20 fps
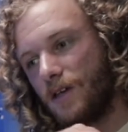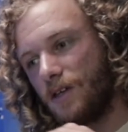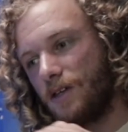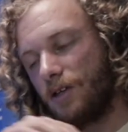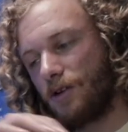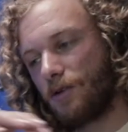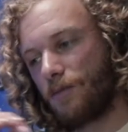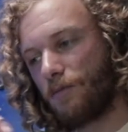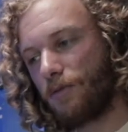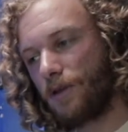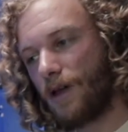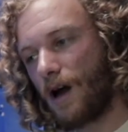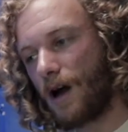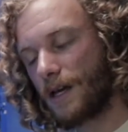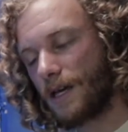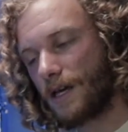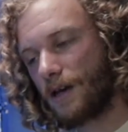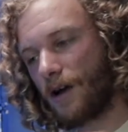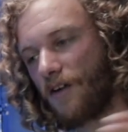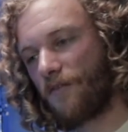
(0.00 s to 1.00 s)
you're
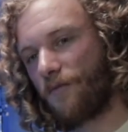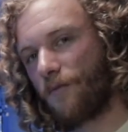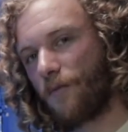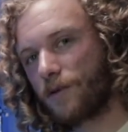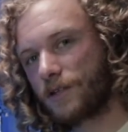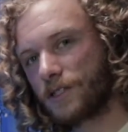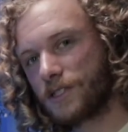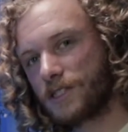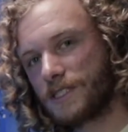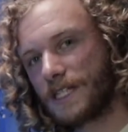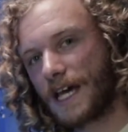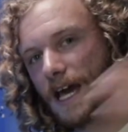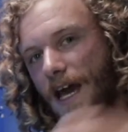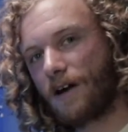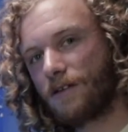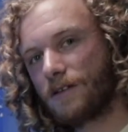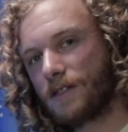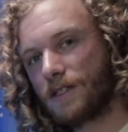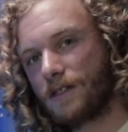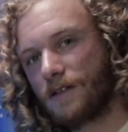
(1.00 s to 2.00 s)
blocking off more
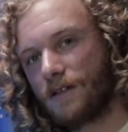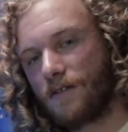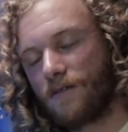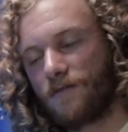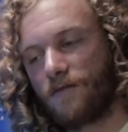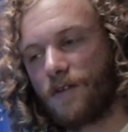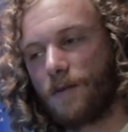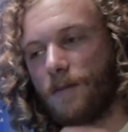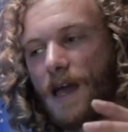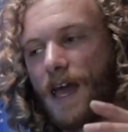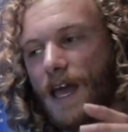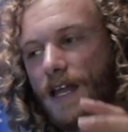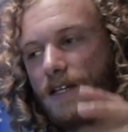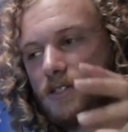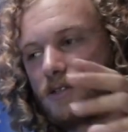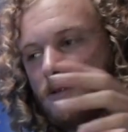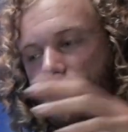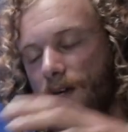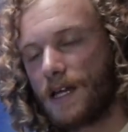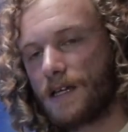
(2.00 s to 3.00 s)
sound from
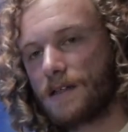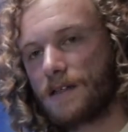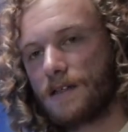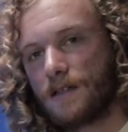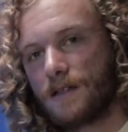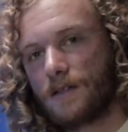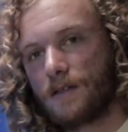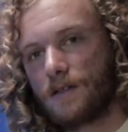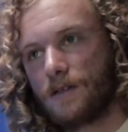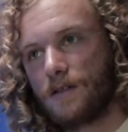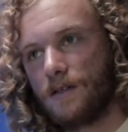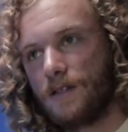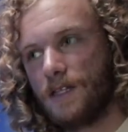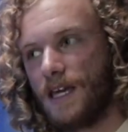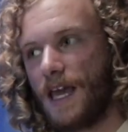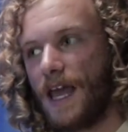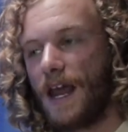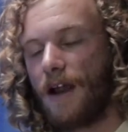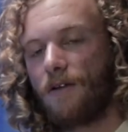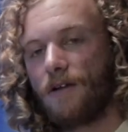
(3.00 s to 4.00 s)
entering
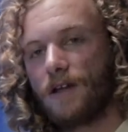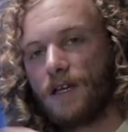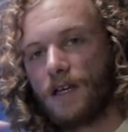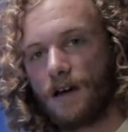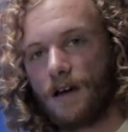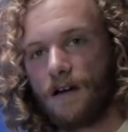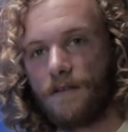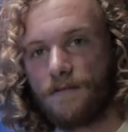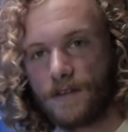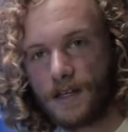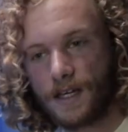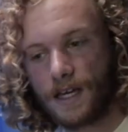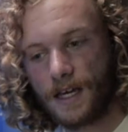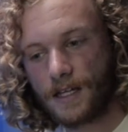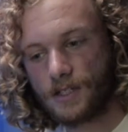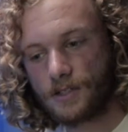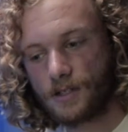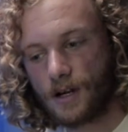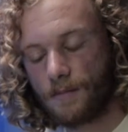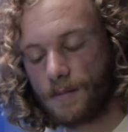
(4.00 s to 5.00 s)
the area of the
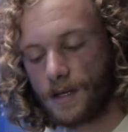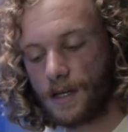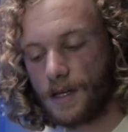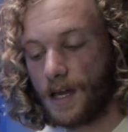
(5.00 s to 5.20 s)
kick drum.